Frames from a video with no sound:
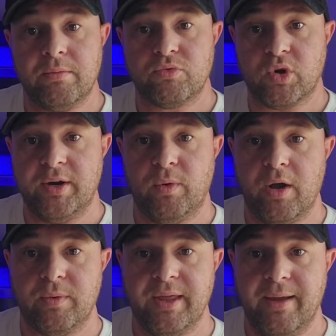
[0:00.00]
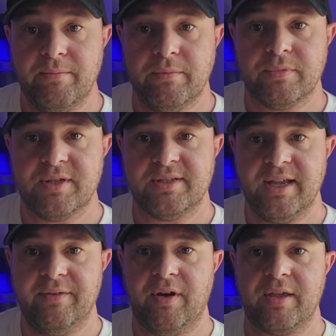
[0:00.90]
trying to work with them to
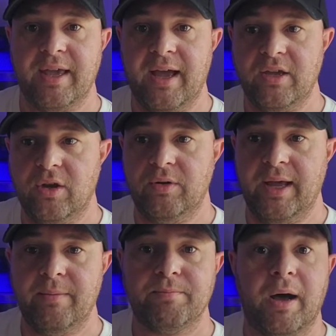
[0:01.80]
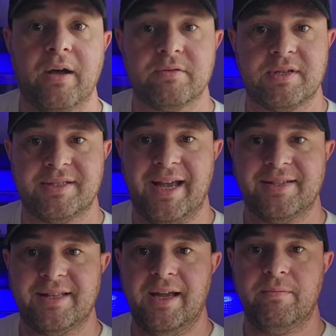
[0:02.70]
see if I can get a unit, but to
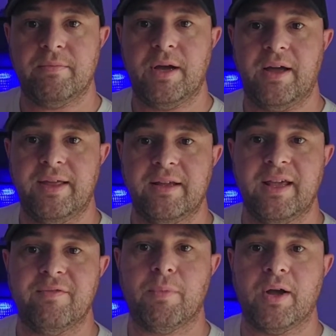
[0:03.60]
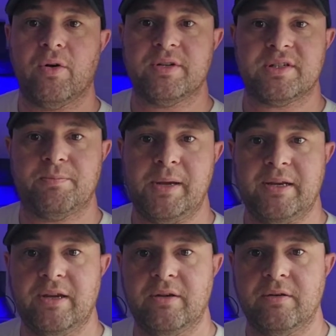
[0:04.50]
test it and then give my honest
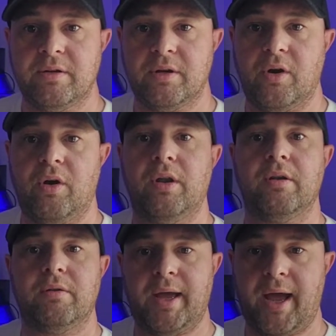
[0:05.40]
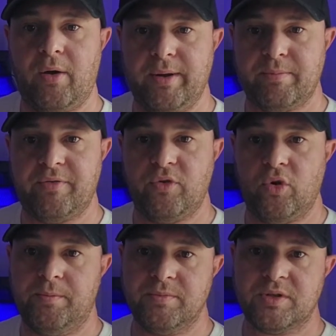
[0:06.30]
opinion on how it
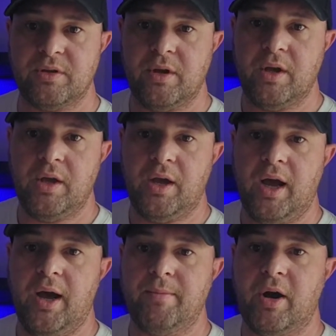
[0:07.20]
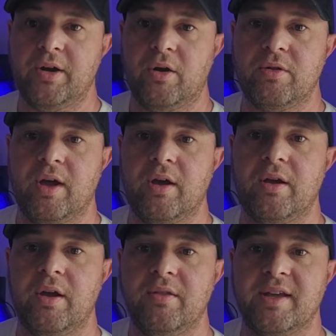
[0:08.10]
performs. Um, I know that
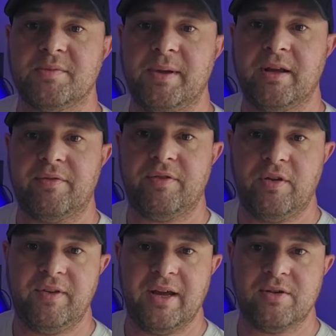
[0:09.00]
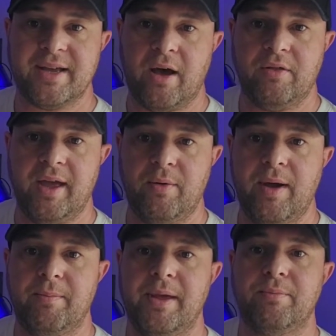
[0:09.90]
there's been a few videos out there
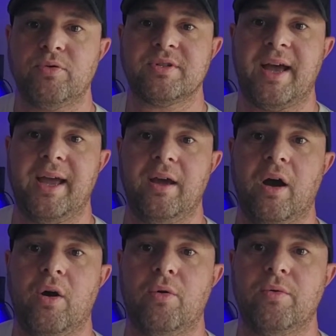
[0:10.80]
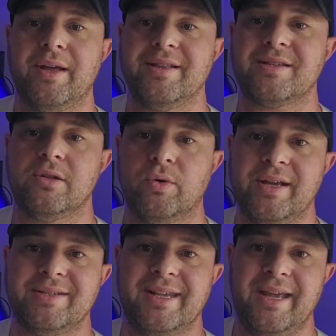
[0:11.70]
where people say, oh, it's
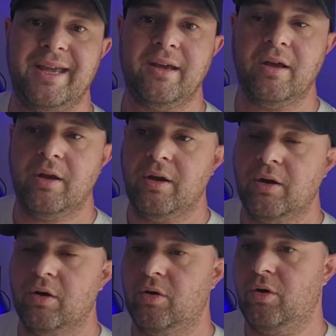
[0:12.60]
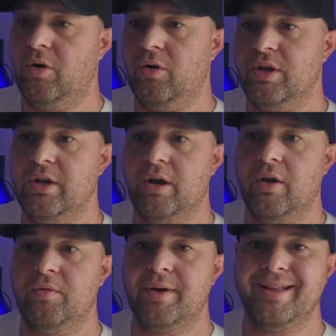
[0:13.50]
noisy or, you know,
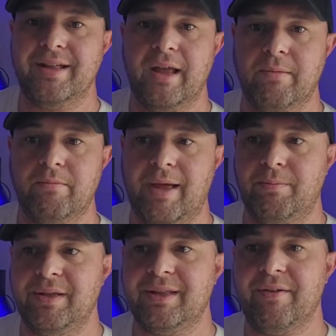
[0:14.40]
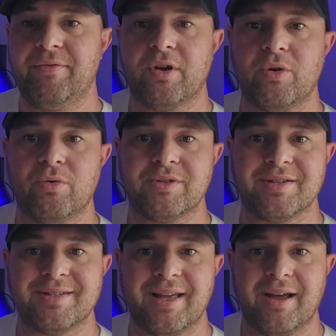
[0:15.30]
it, it may be difficult to
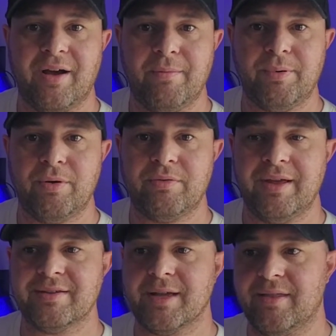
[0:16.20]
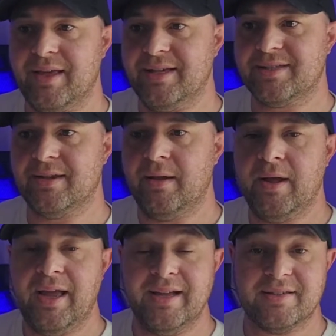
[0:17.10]
set up, things like this.
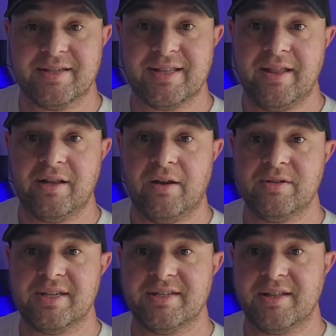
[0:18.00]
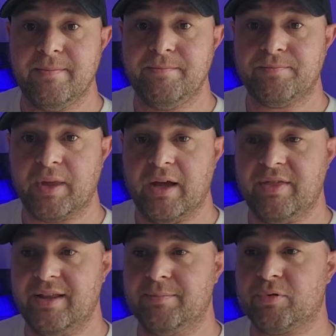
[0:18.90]
It's a standalone system. I
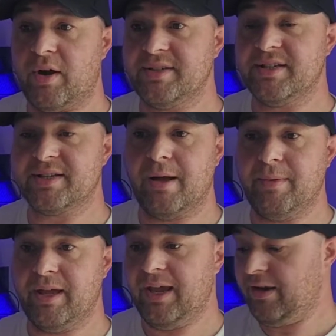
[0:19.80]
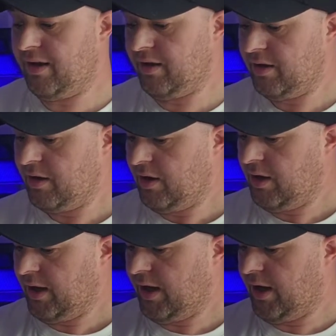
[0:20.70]
think the price is coming in at
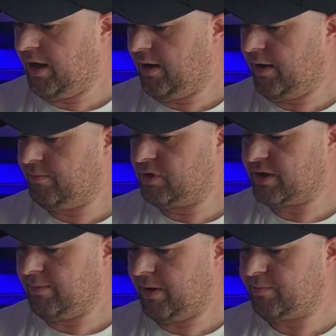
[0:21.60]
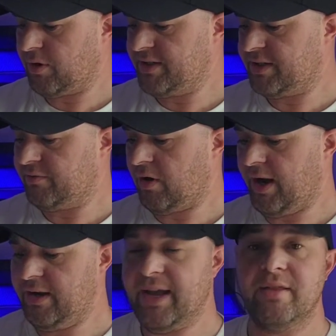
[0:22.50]
um, just get my pricing
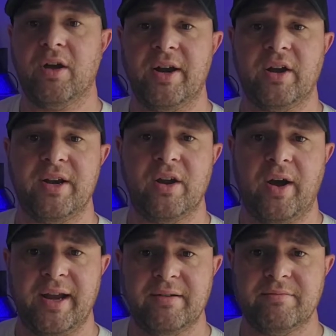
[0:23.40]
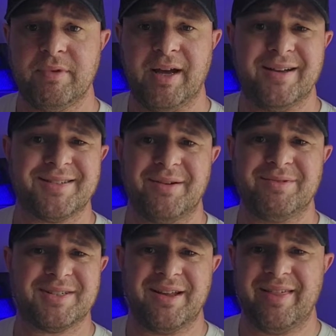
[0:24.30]
right. Yeah, 999, uh, so
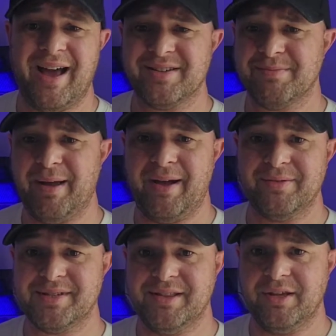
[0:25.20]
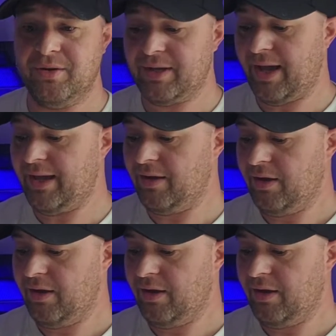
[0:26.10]
just a thousand pounds in the UK.